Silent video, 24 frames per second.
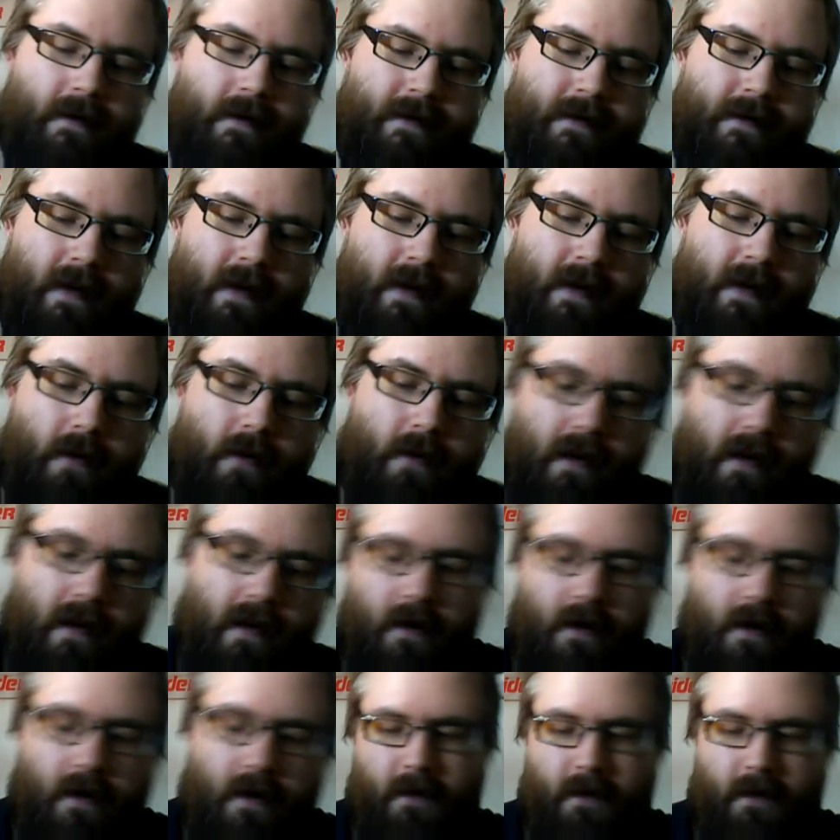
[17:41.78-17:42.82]
Still a really
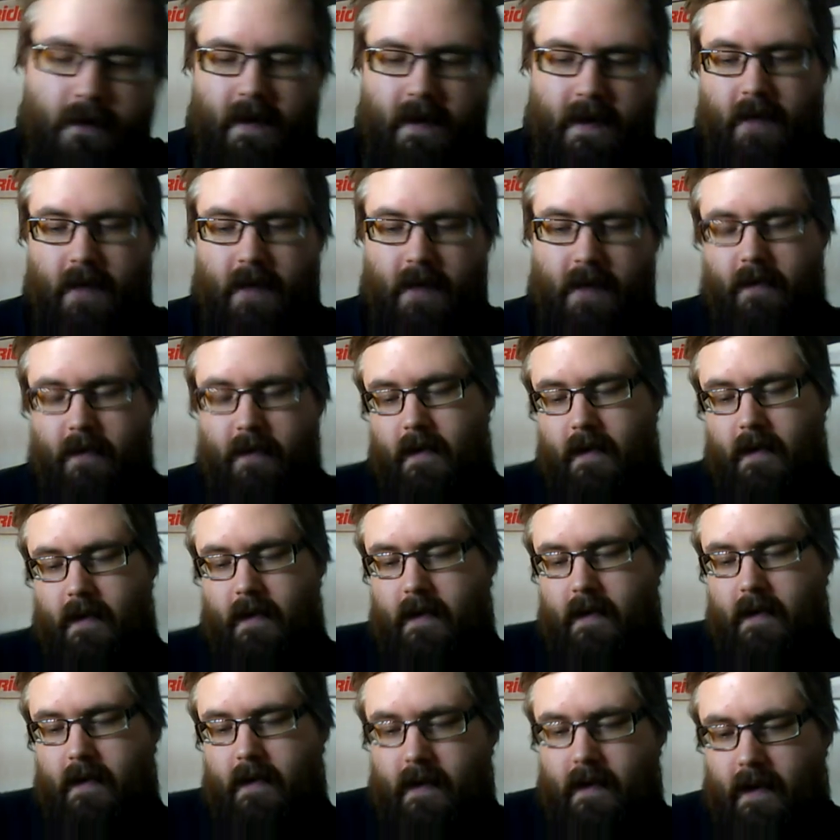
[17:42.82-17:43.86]
awesome game.
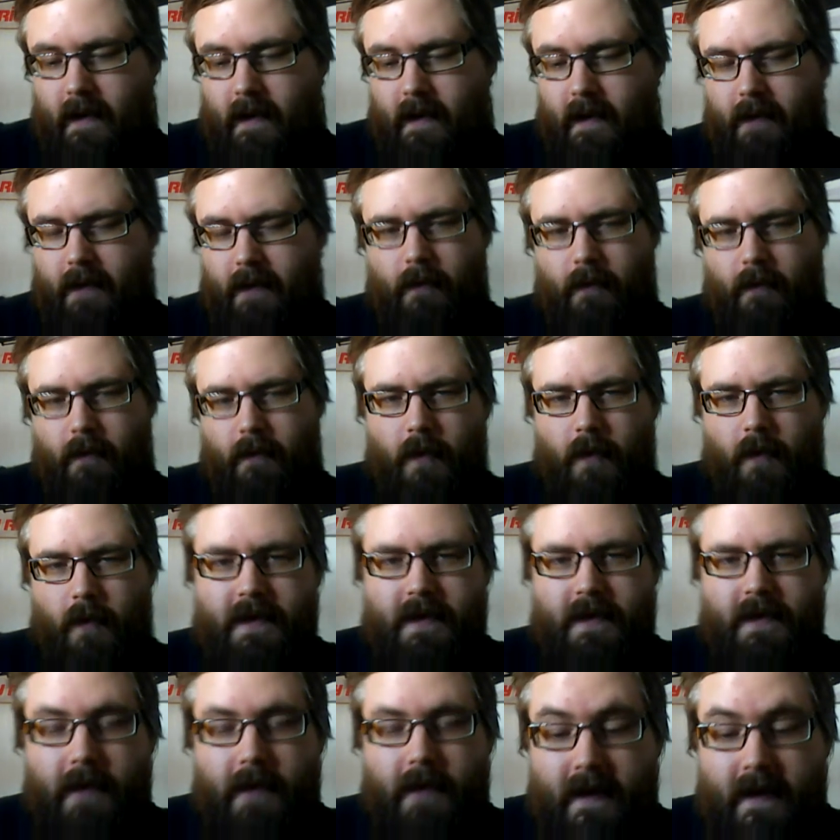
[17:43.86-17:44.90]
I
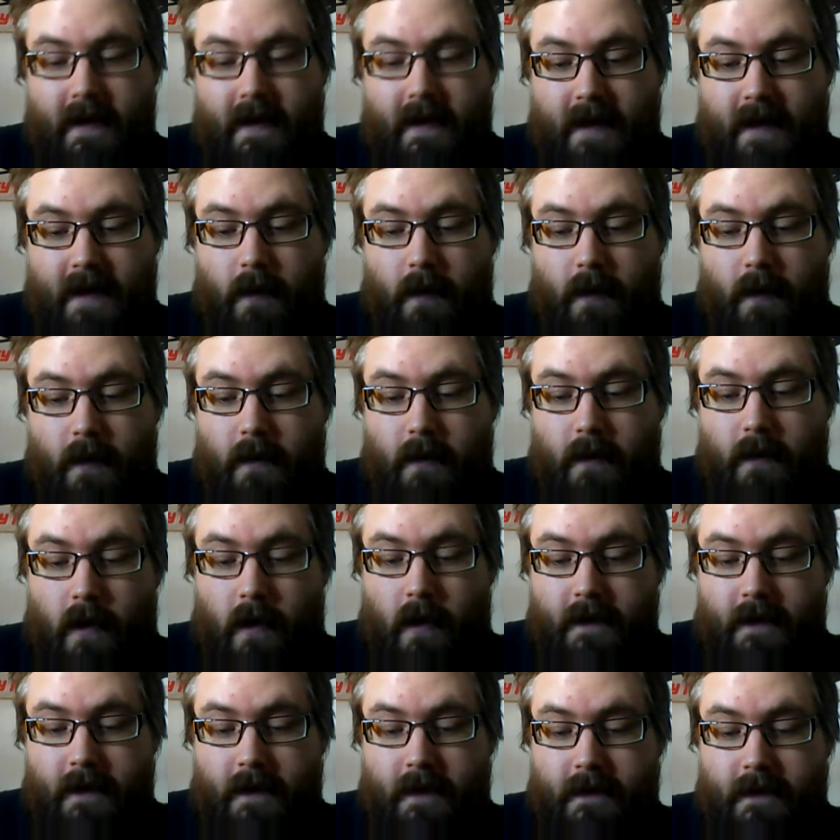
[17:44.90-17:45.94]
mostly played the demo, to be
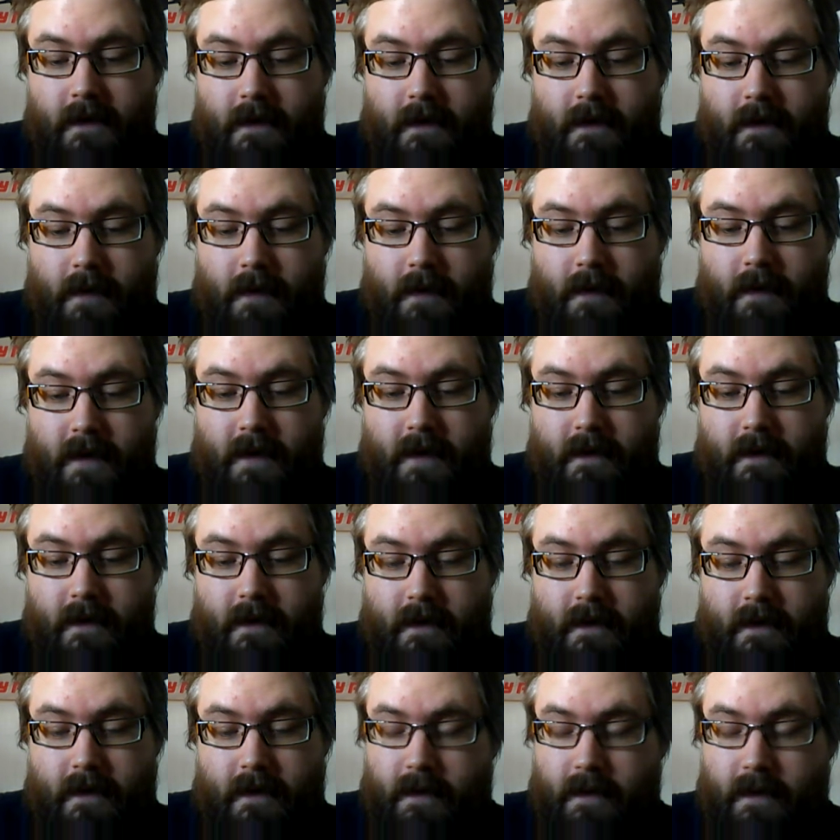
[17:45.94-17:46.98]
honest, but
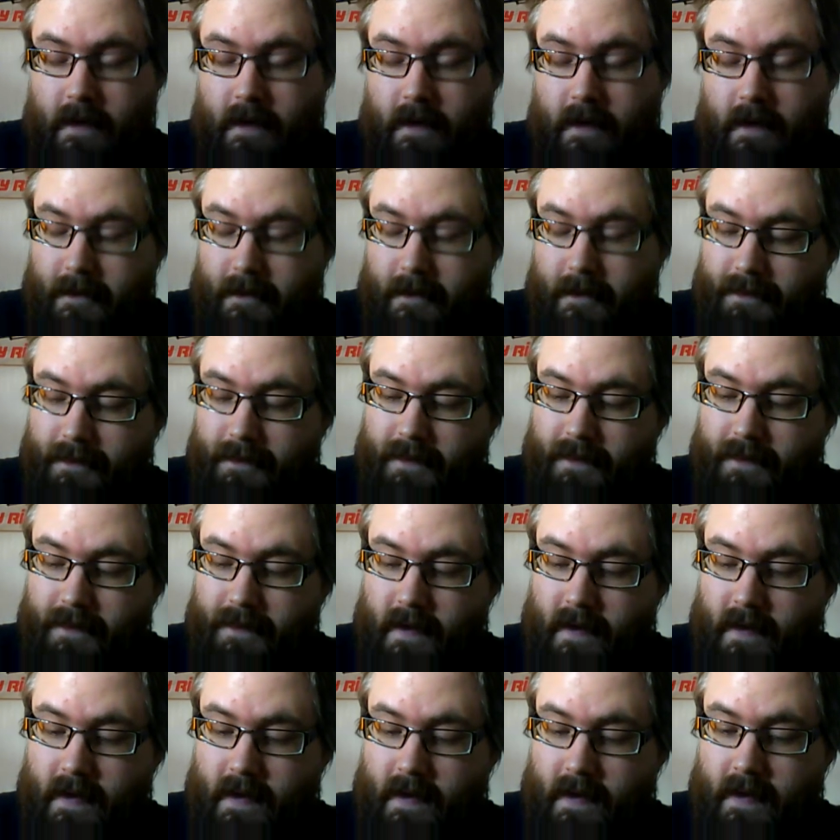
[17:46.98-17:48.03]
yeah,
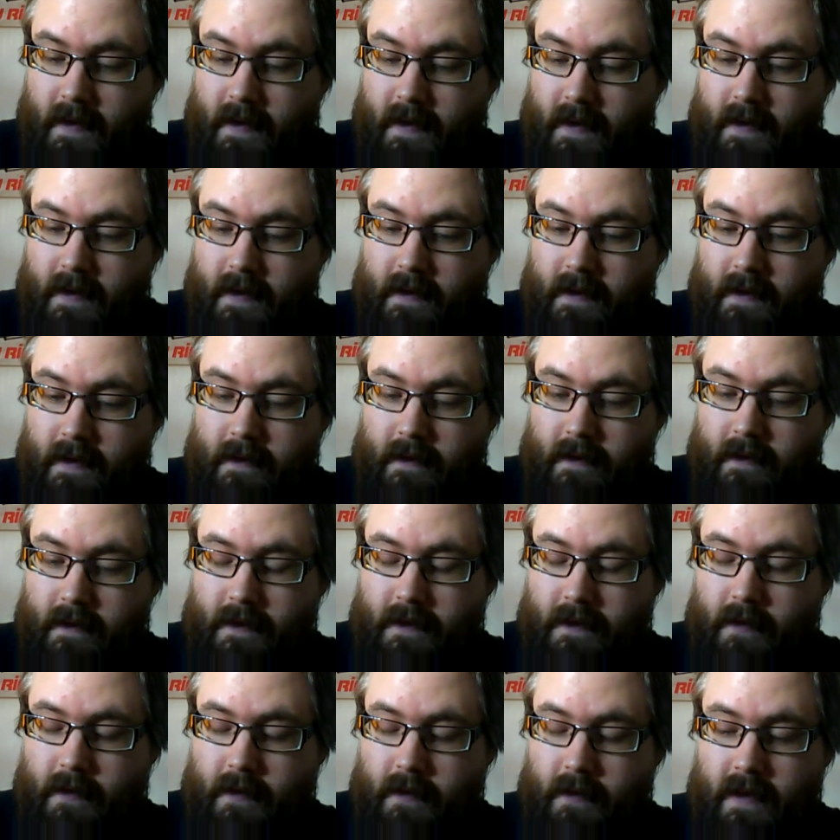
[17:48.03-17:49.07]

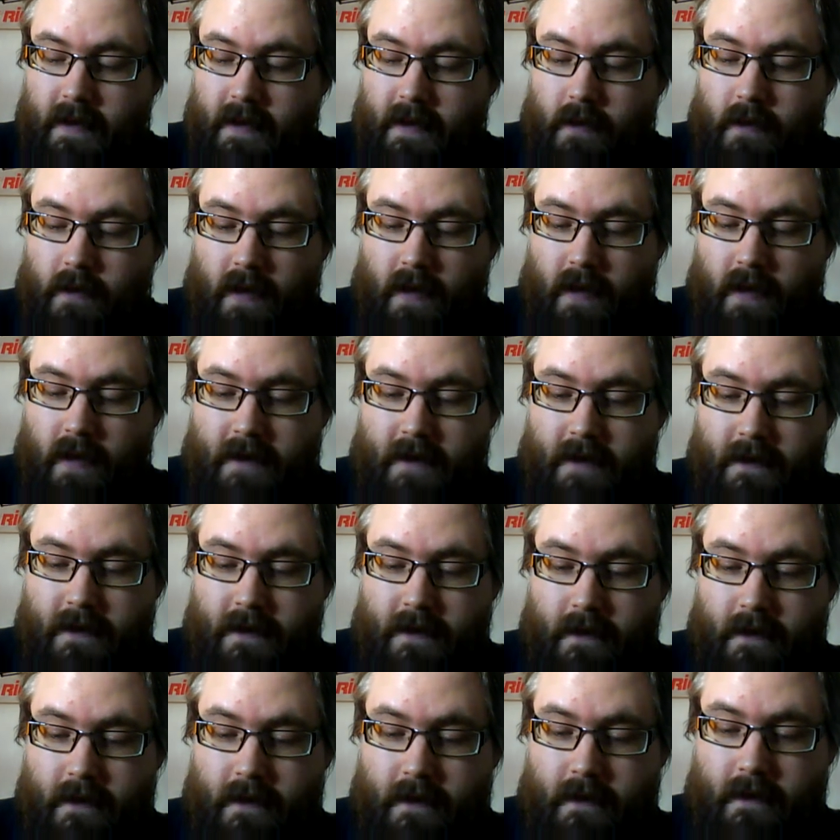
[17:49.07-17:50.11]
just a really cool
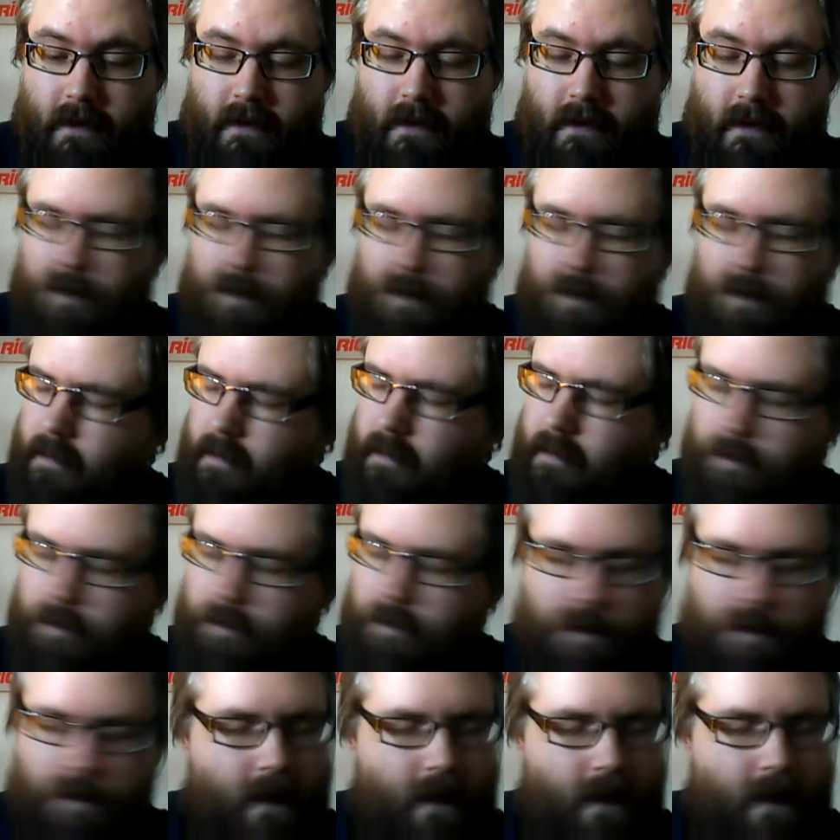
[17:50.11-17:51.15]
action,
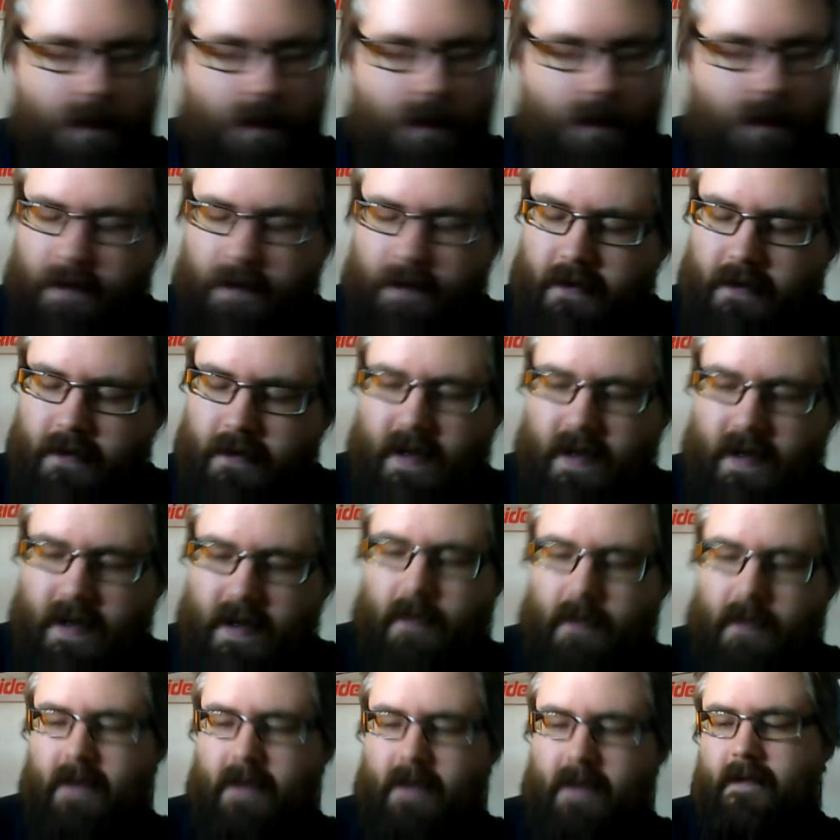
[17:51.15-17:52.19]
I don't know, adventure game,
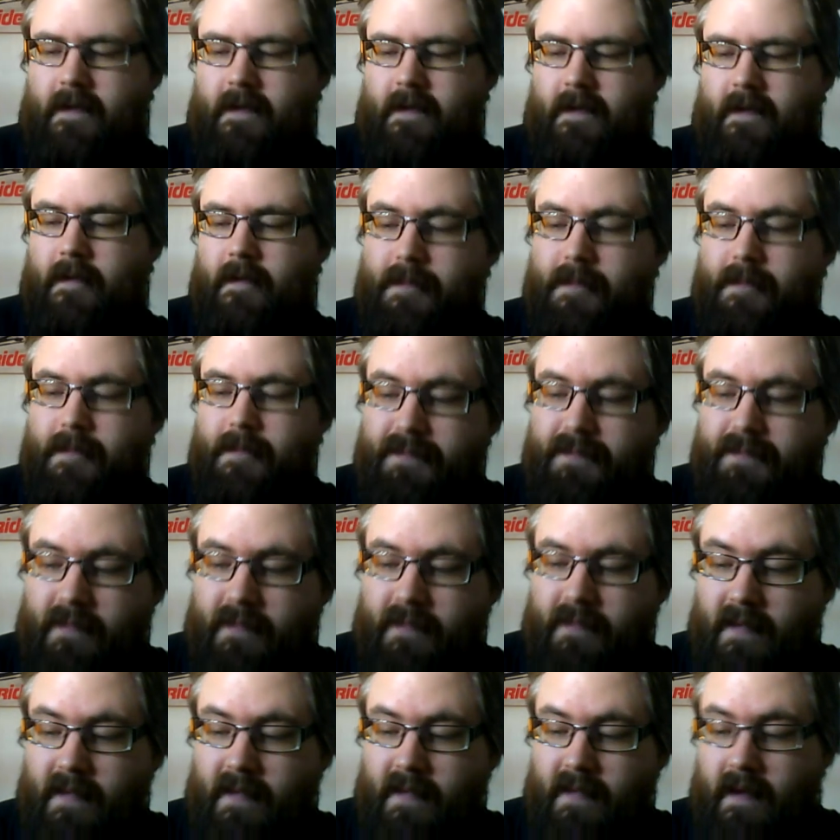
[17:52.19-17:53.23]
I guess.
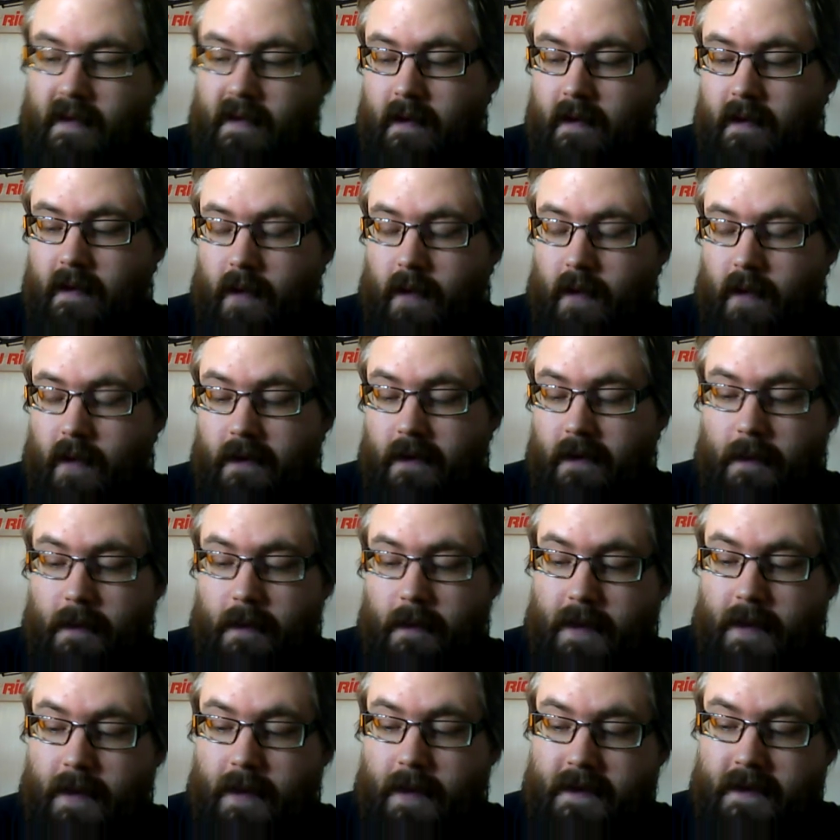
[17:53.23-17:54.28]
One of the
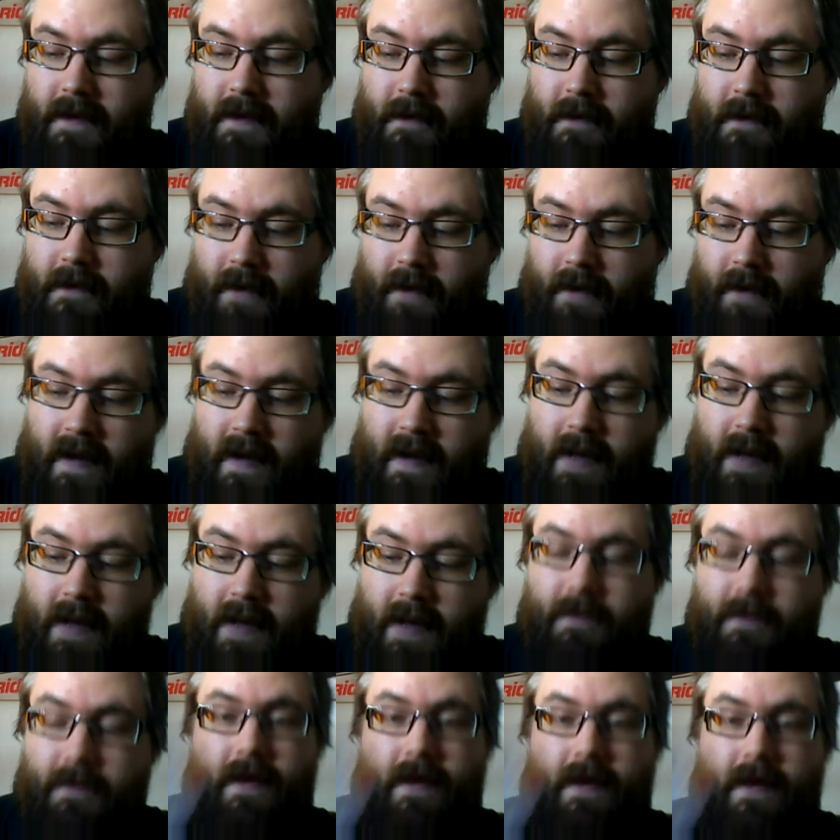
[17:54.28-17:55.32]
best fighting
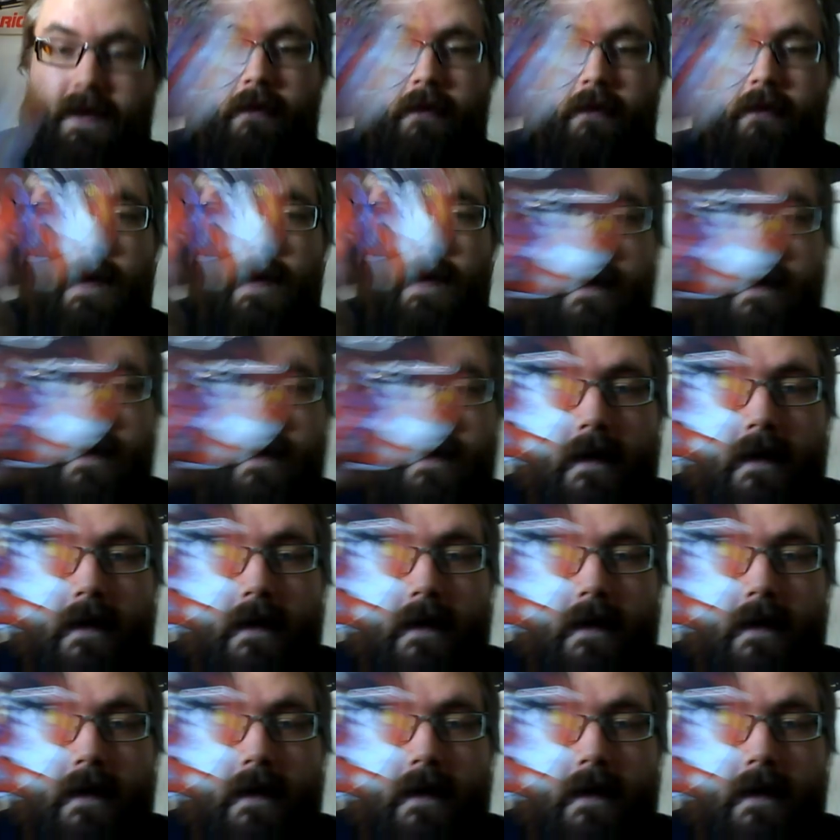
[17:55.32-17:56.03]
games ever made,